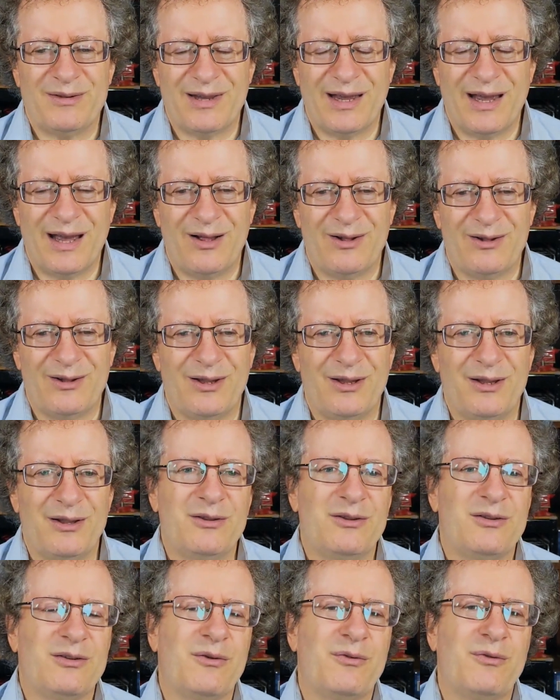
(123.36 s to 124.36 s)

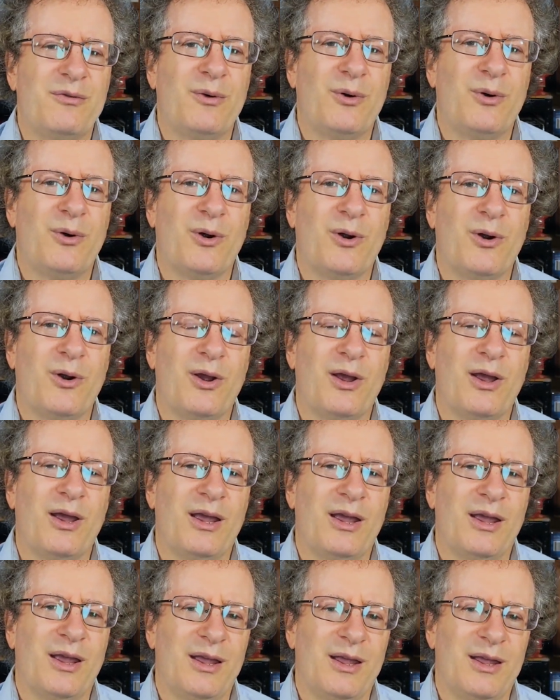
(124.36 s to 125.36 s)
talent for
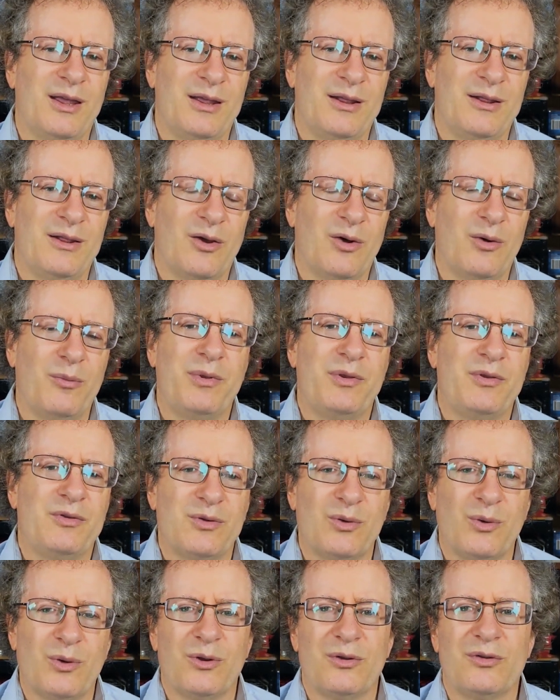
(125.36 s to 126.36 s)
a open
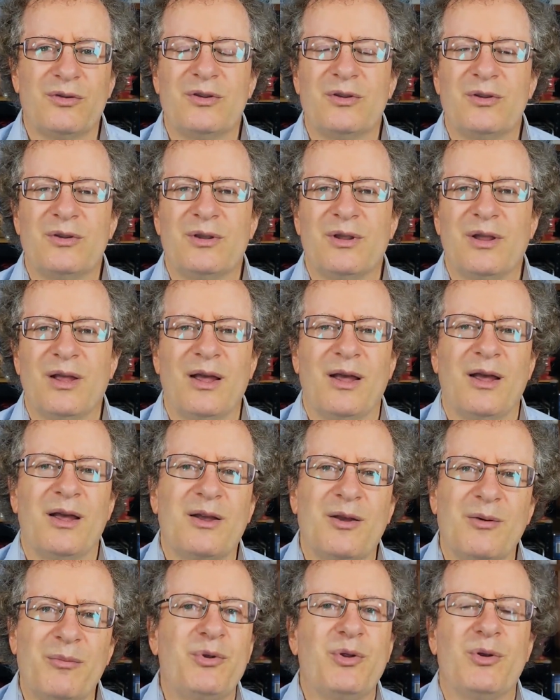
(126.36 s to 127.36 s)
source
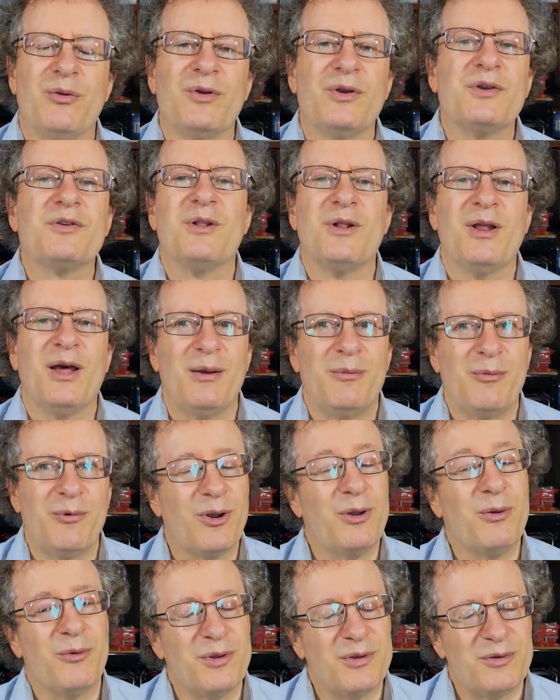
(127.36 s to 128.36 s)
computer vision
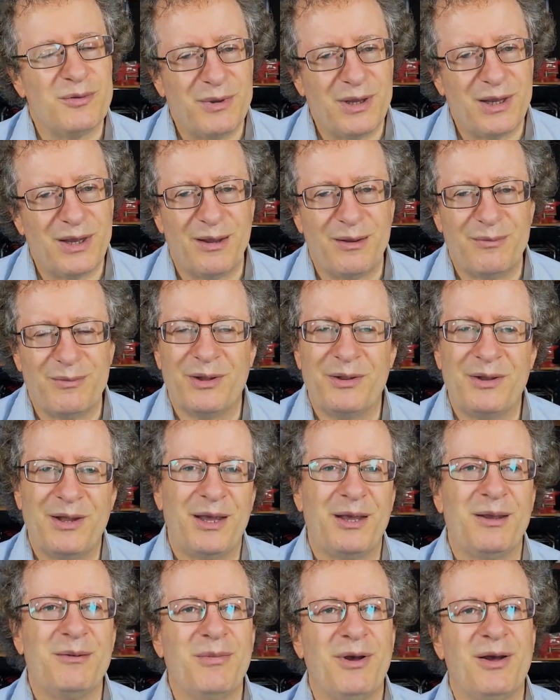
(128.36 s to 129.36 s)
library, which became the
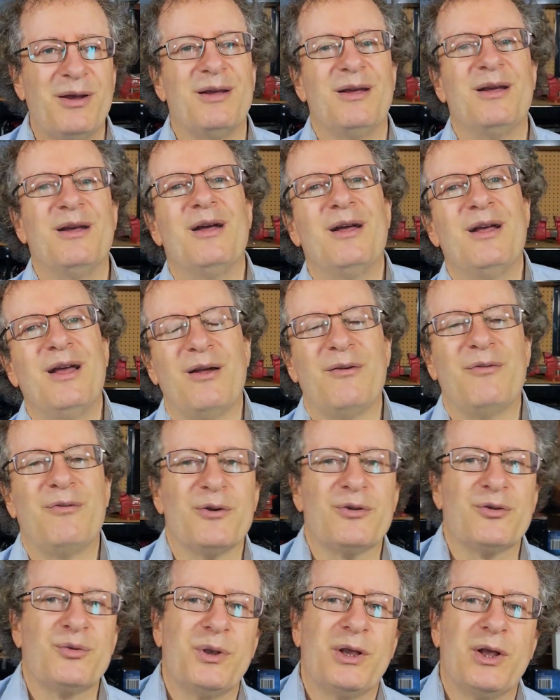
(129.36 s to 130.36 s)
name. At
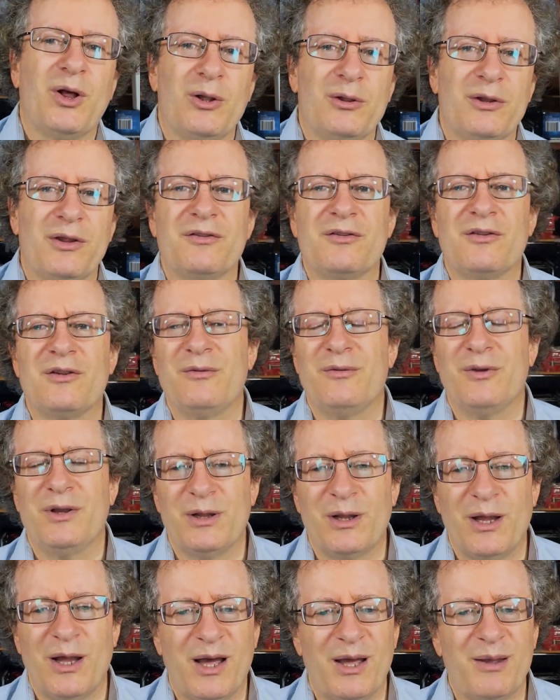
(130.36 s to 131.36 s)
first we called it
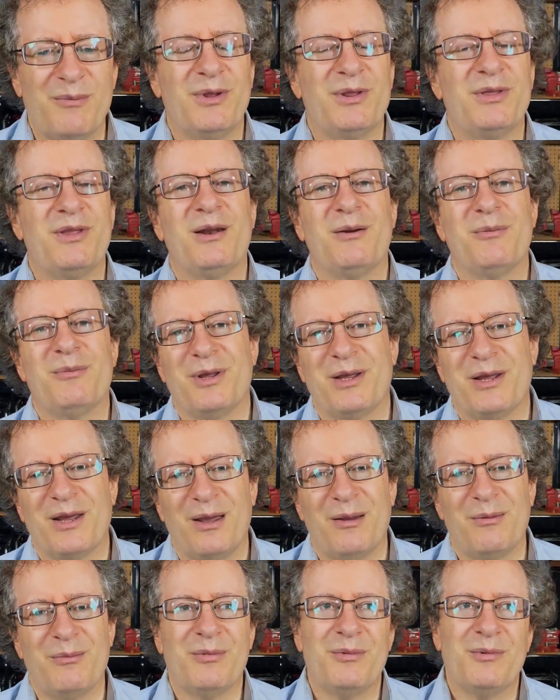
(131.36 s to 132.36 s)
CV-Lib, but then it
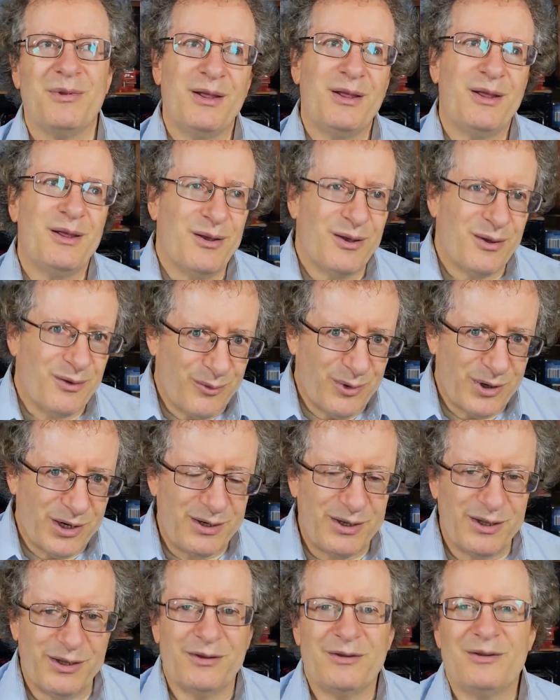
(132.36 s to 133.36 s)
became what
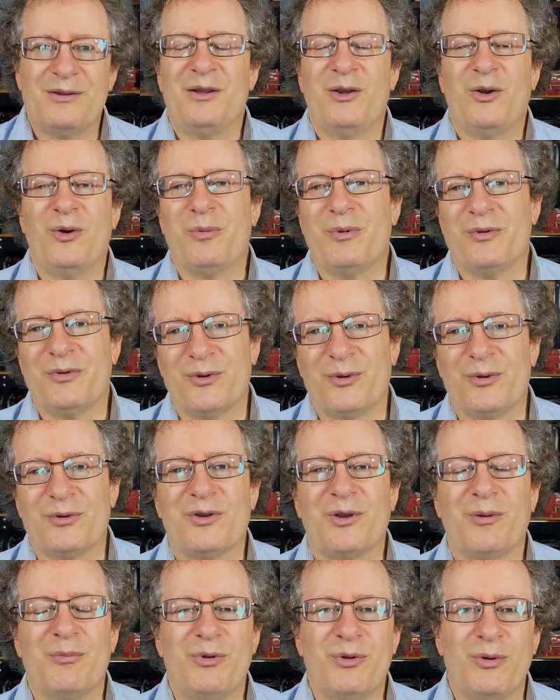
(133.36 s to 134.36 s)
it is, the open source
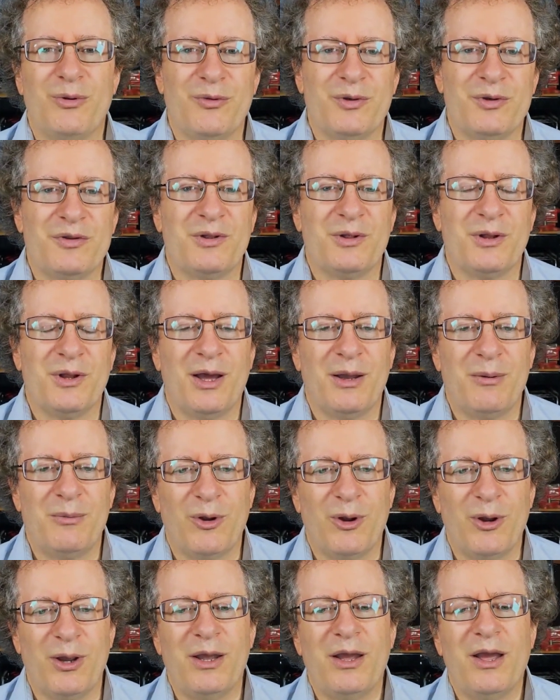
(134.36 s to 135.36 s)
computer vision
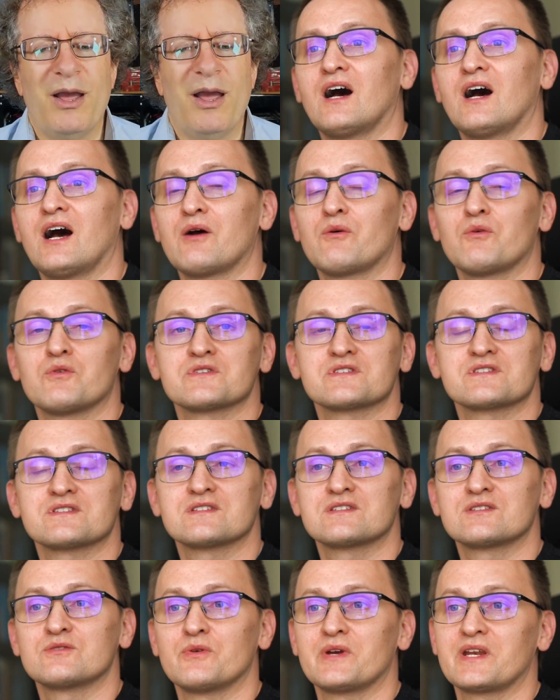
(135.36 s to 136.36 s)
library. I
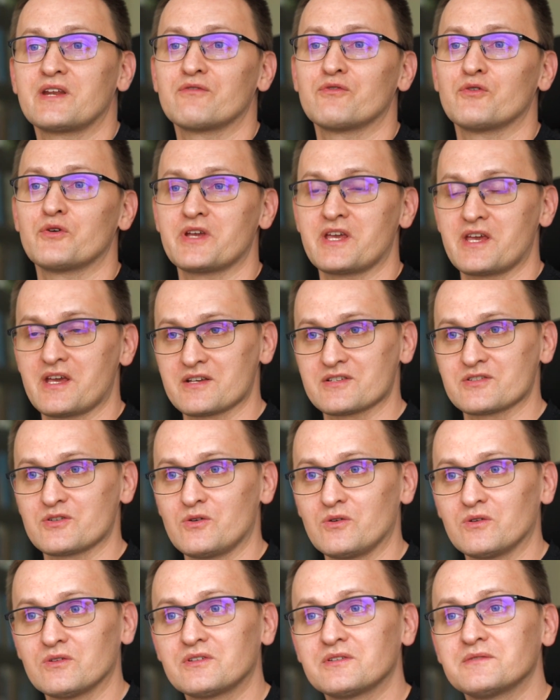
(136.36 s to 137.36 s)
was 24 years
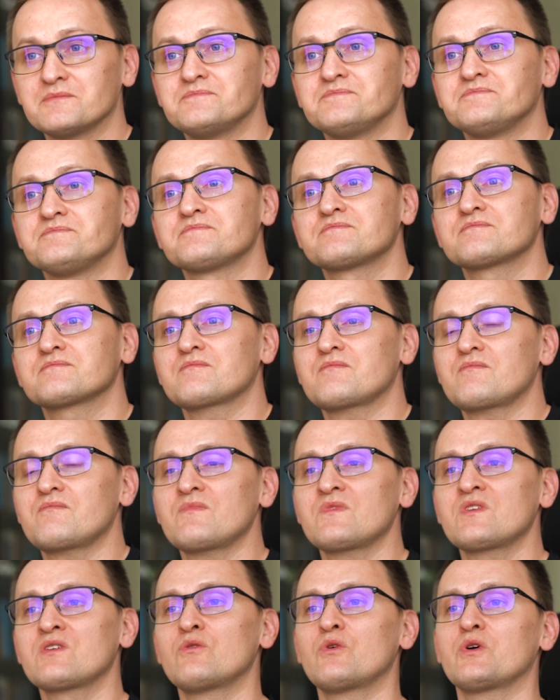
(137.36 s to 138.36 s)
old,
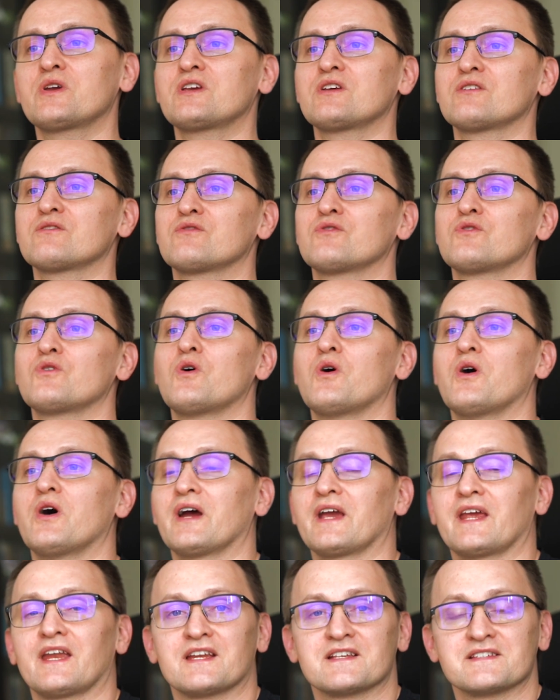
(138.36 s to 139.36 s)
working
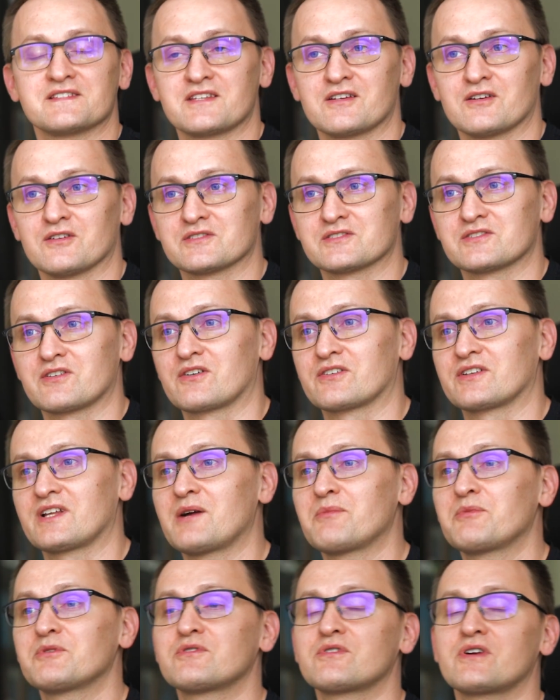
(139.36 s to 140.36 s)
for an industrial
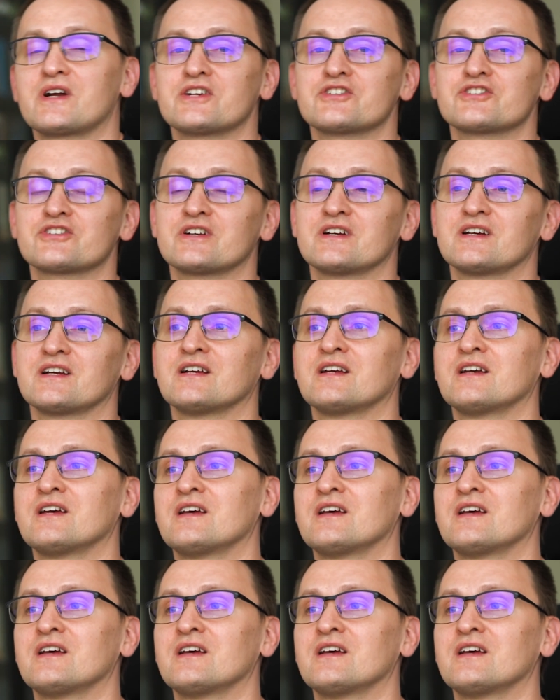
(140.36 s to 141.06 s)
startup in Russia,